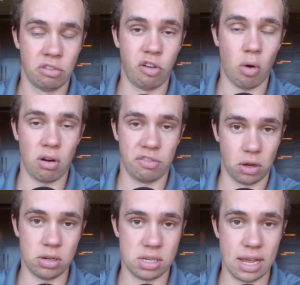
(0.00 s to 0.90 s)
for
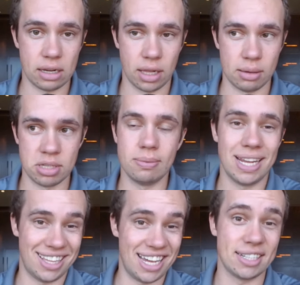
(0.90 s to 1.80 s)
Florida State and Clemson,
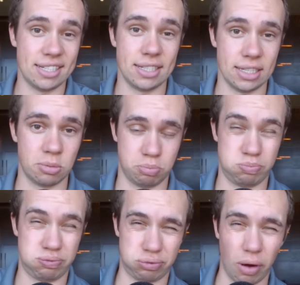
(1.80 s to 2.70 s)
yeah, the S E C is
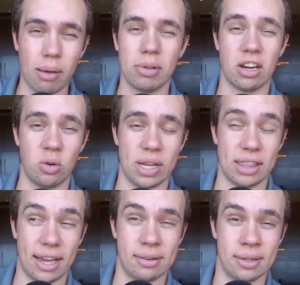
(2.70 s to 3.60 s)
probably going to
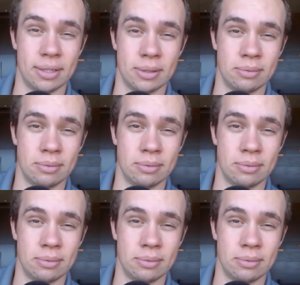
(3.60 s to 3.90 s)
win that.